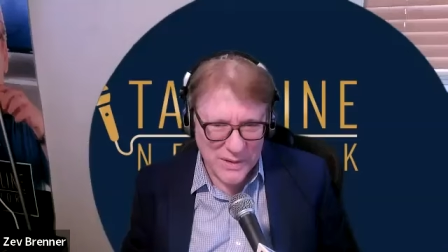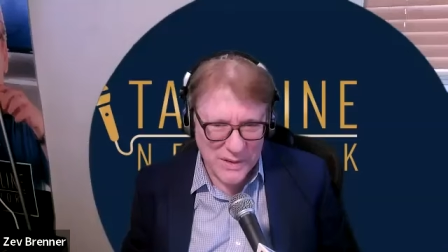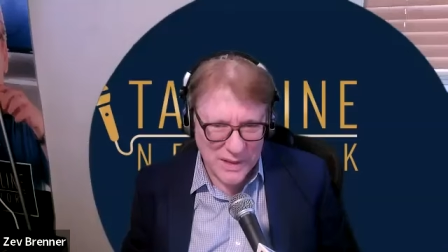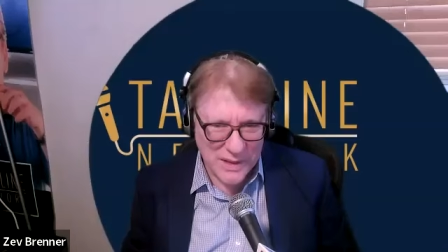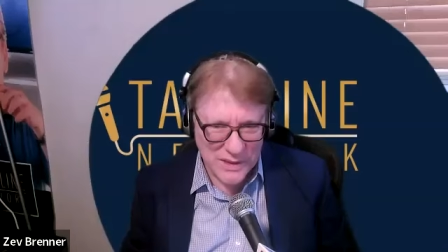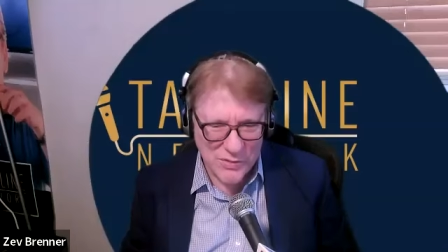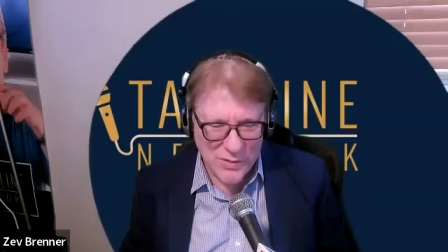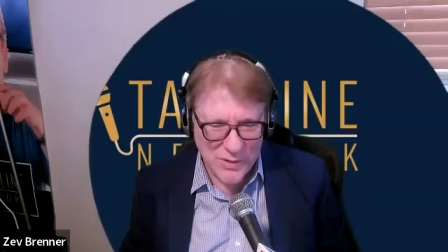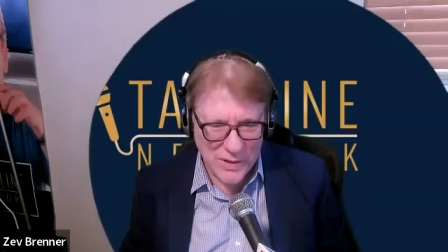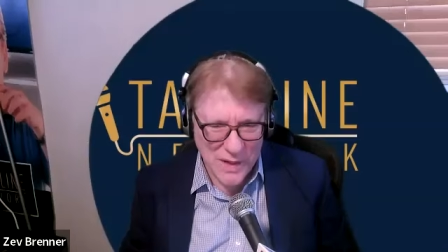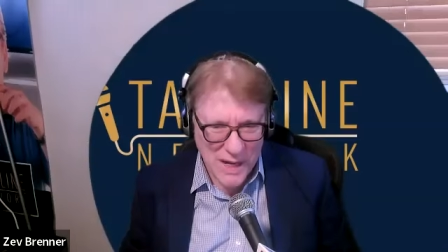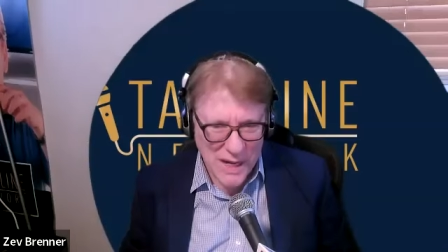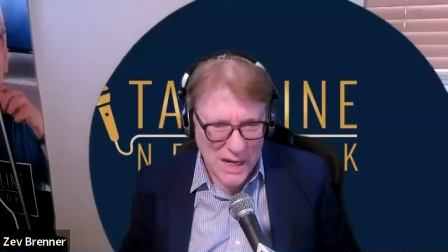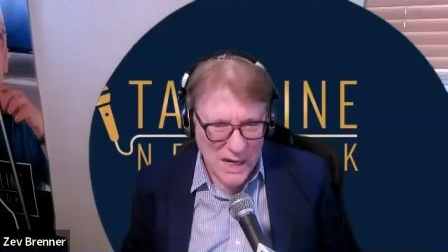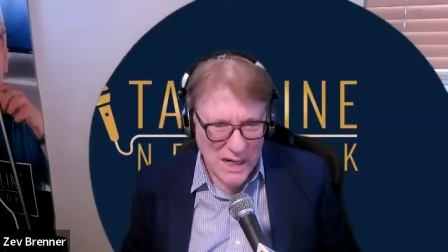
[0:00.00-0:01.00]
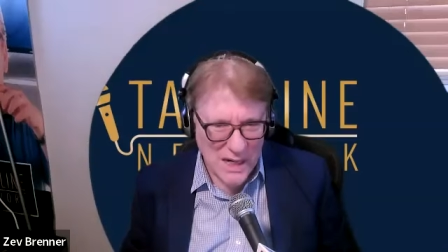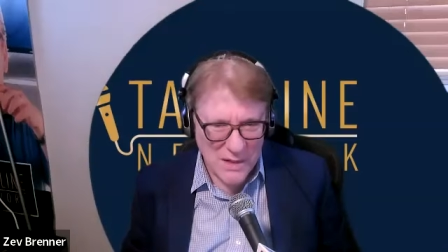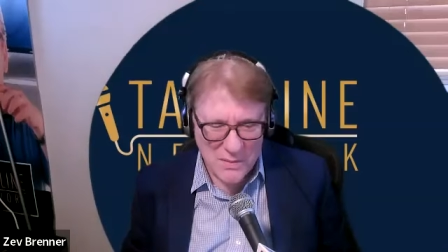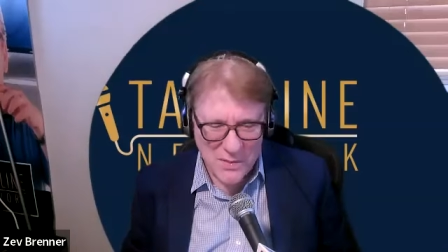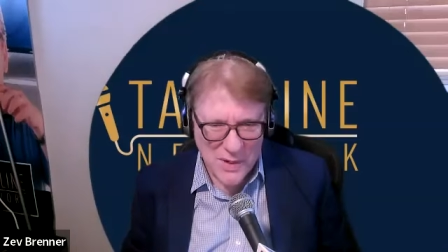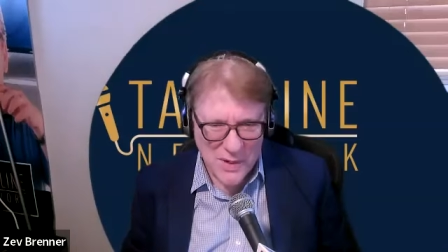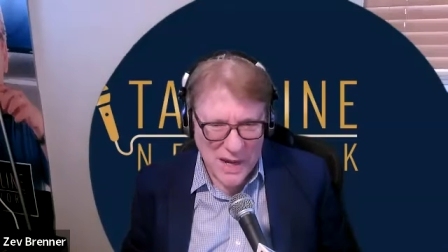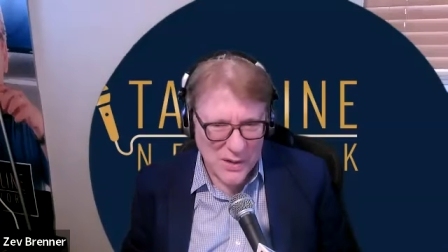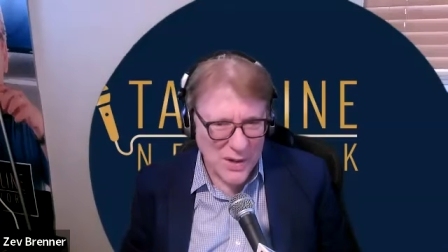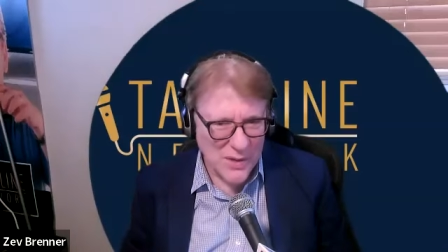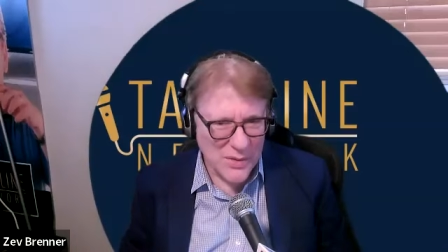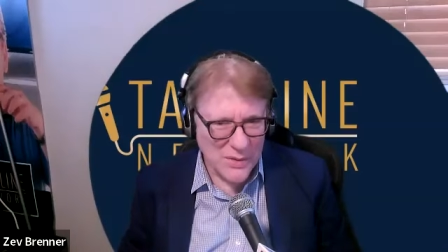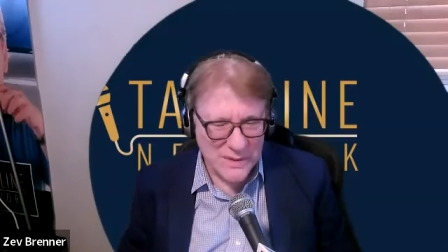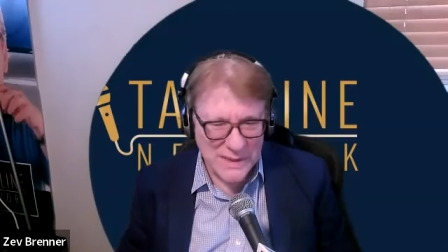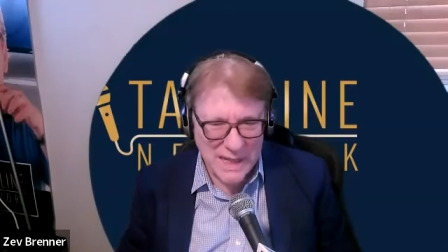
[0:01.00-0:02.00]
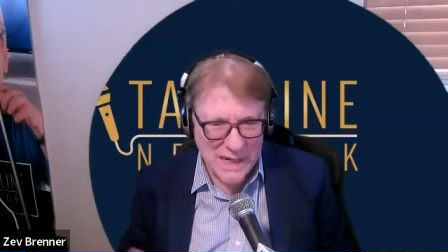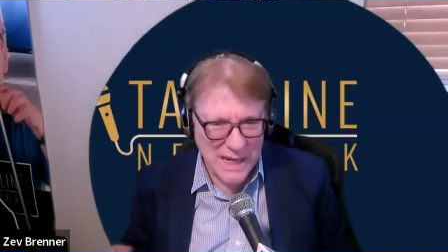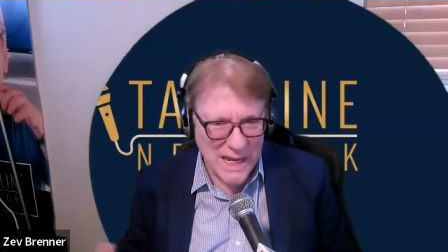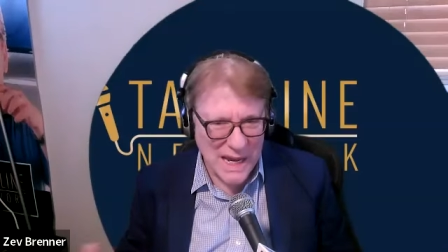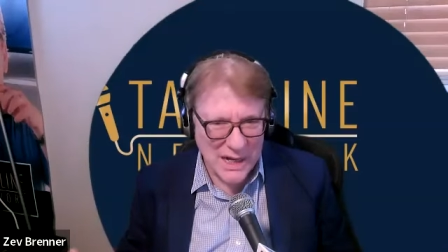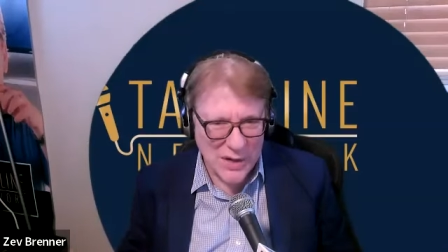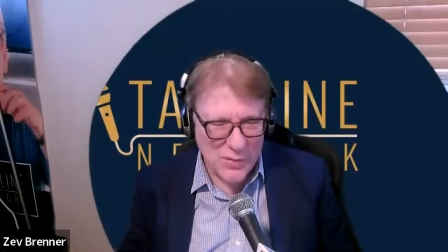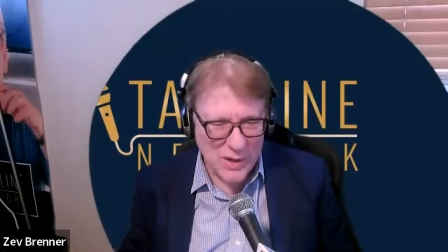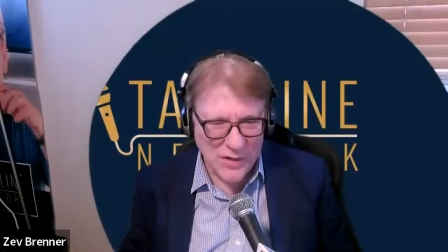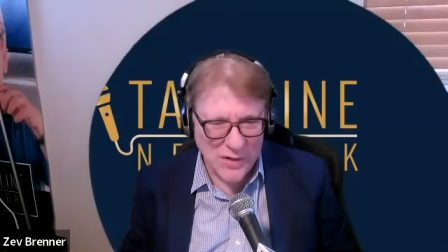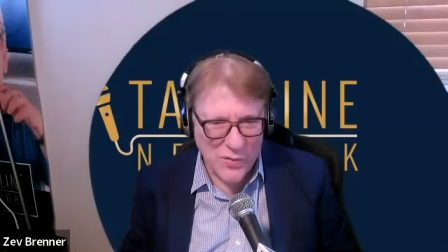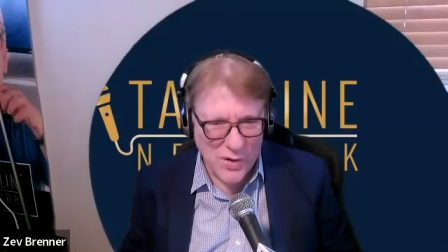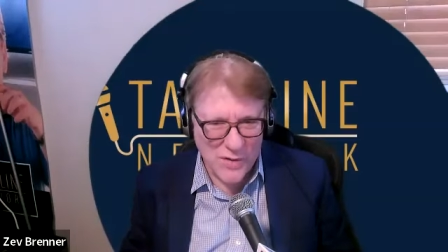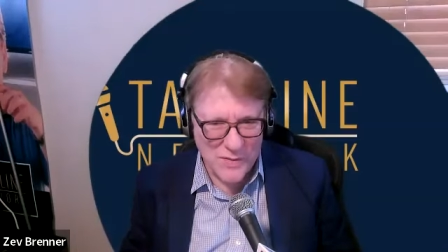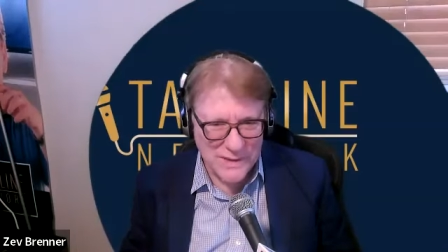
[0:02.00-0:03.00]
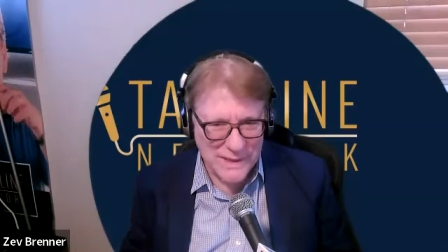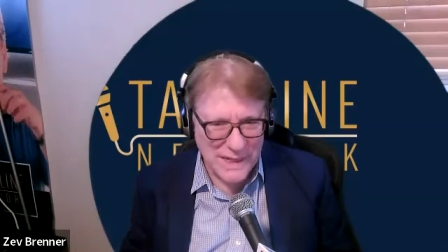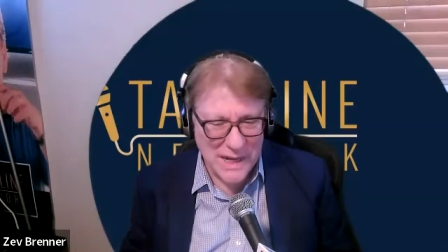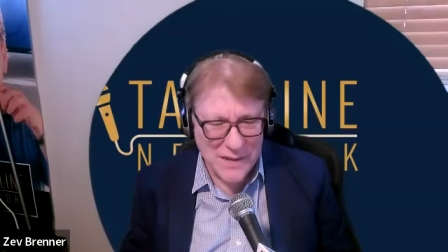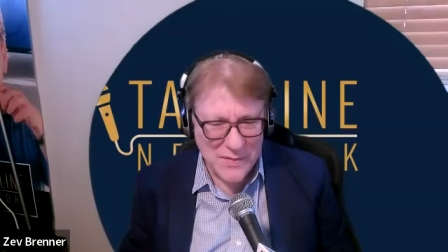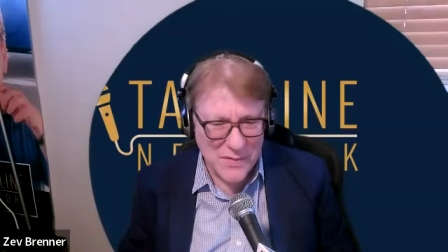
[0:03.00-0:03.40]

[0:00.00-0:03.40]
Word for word: He's a. Um, you had others. You had a candidate running for office again.